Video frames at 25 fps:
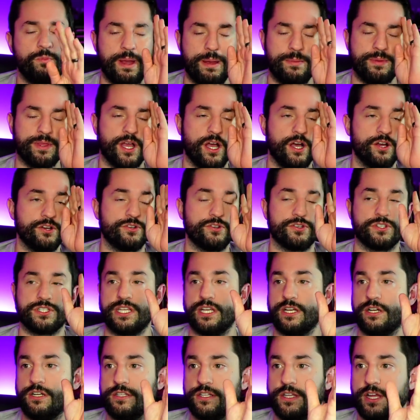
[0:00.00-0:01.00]
Maybe the Hunters
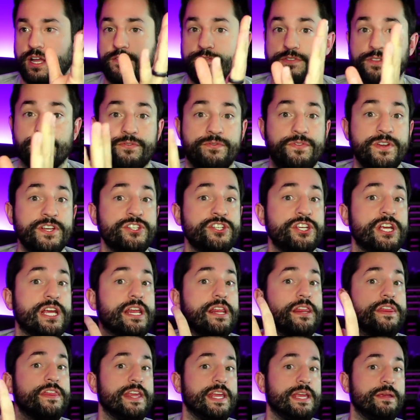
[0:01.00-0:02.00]
Guild of the
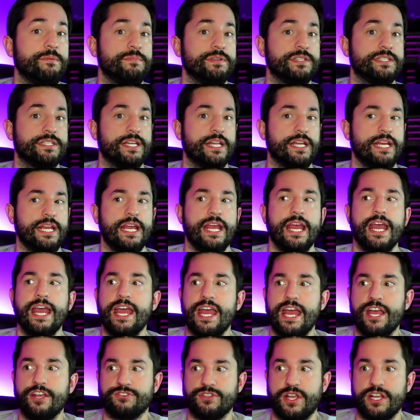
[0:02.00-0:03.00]
fishing themed city
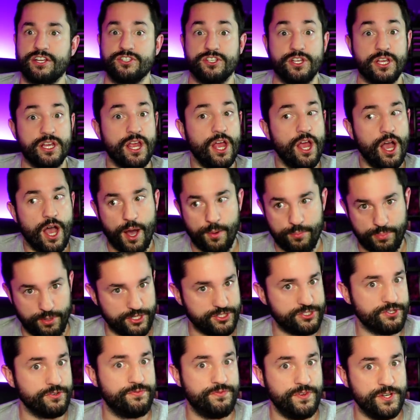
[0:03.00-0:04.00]
is actually a
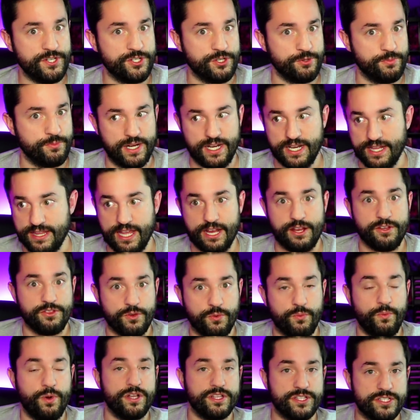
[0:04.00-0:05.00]
bunch of fishermen, and they're
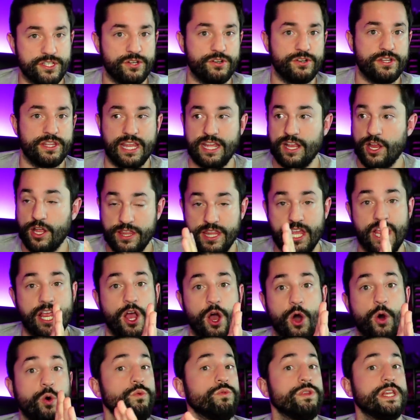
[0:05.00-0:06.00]
the ones that are, they,
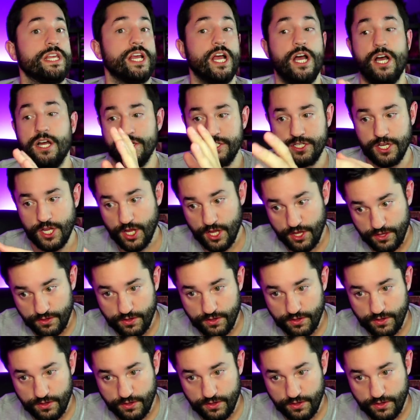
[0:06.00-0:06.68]
they only hunt